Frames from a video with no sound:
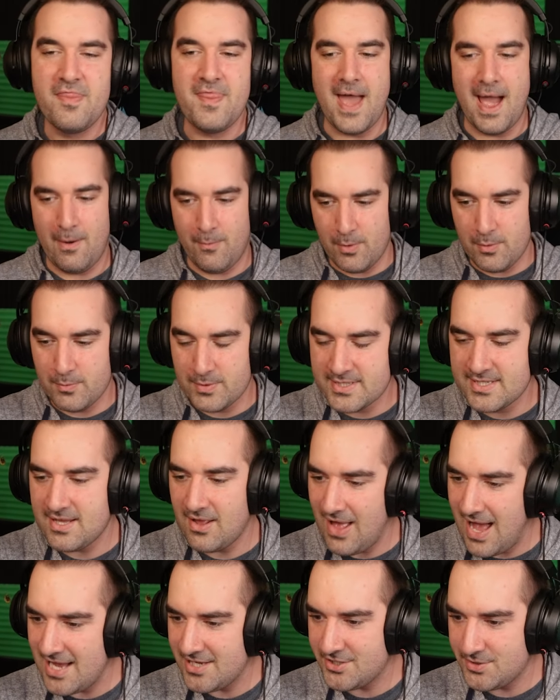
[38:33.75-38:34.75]
That one was the
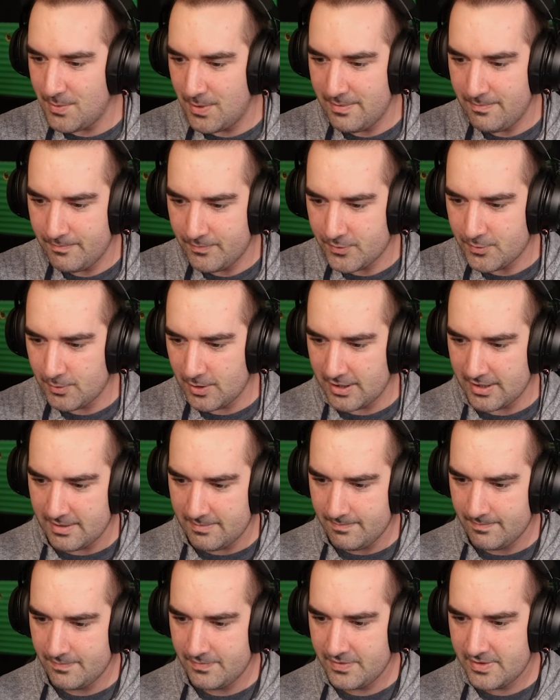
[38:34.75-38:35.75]
last one?
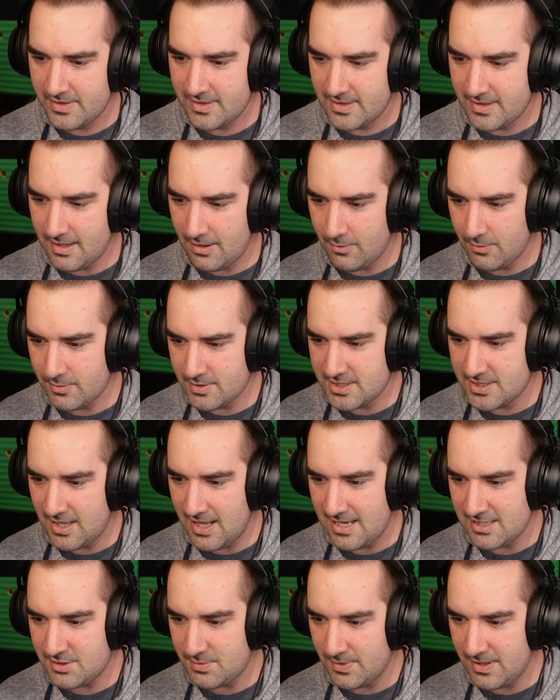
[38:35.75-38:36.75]
Really? That one was the
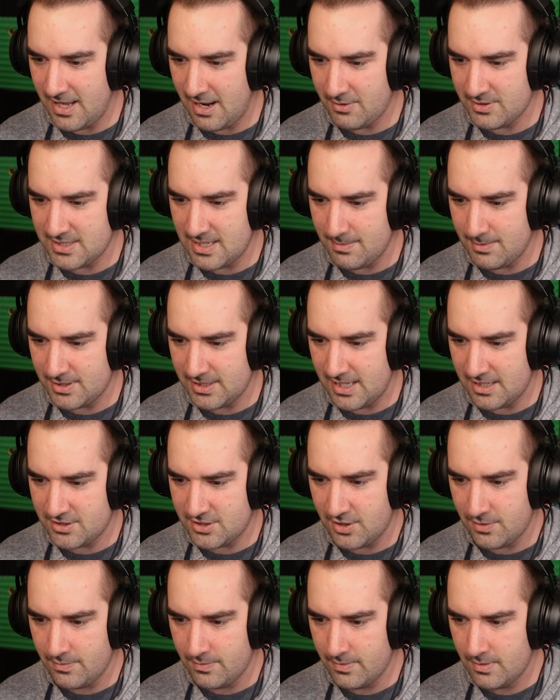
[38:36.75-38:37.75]
last one that I was able to get
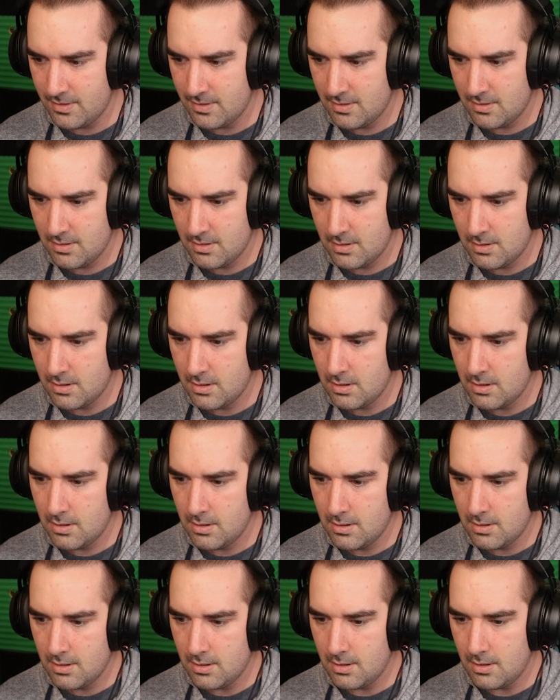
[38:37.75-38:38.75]
to?
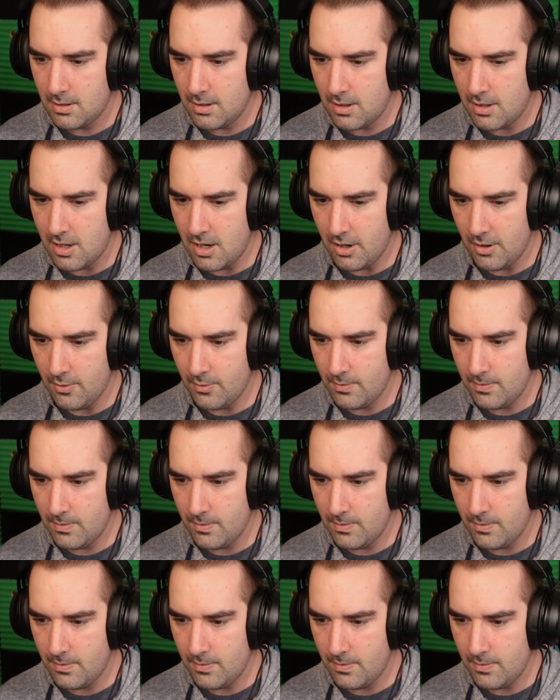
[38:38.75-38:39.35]
No.